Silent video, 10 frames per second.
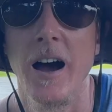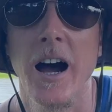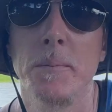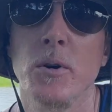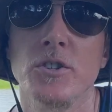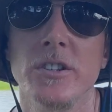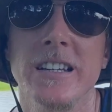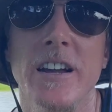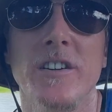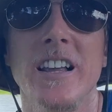I personally
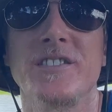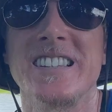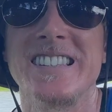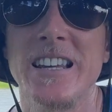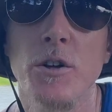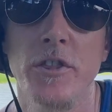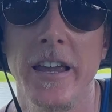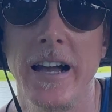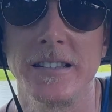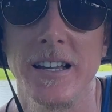never left a single
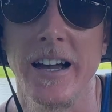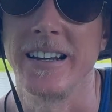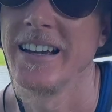thing outside,